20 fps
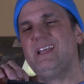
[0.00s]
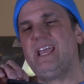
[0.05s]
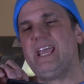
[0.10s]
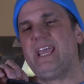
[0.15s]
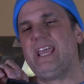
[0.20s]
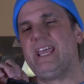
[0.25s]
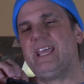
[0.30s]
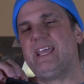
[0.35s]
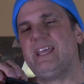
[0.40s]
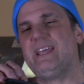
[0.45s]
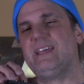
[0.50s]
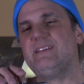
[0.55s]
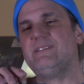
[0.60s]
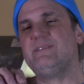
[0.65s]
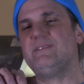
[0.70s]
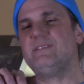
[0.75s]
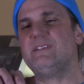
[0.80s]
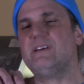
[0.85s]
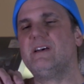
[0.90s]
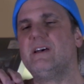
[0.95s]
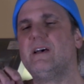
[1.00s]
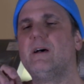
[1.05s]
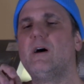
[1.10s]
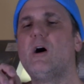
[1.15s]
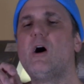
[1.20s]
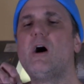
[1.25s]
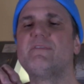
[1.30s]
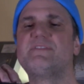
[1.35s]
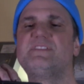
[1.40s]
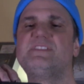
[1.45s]
and
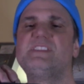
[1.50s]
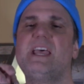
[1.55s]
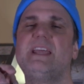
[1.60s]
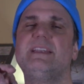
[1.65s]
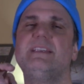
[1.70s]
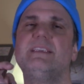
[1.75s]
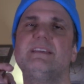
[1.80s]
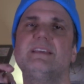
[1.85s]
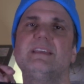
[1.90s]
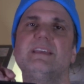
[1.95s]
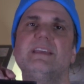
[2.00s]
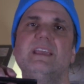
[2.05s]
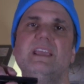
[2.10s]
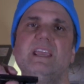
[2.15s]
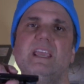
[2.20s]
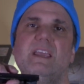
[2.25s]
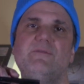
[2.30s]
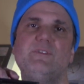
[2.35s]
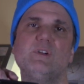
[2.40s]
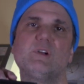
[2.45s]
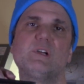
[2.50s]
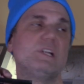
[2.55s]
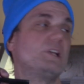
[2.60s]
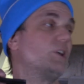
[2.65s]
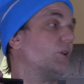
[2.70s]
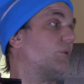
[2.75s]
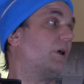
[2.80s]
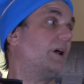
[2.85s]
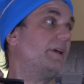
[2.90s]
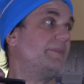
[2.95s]
offset if you're going to
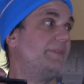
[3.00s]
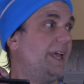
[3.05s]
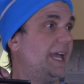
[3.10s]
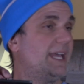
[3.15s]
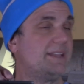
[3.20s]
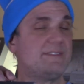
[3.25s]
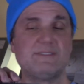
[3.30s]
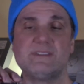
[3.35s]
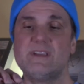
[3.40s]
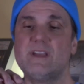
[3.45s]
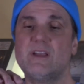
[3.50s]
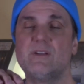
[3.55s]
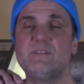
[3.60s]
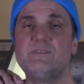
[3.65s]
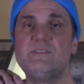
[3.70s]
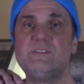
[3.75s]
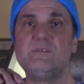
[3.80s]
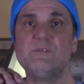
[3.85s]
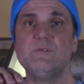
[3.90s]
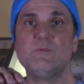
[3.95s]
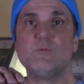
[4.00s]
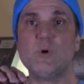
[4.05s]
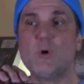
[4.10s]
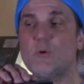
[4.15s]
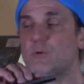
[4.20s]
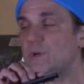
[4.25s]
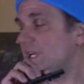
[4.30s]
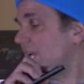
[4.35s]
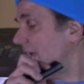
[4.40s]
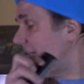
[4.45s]
go on that Ronin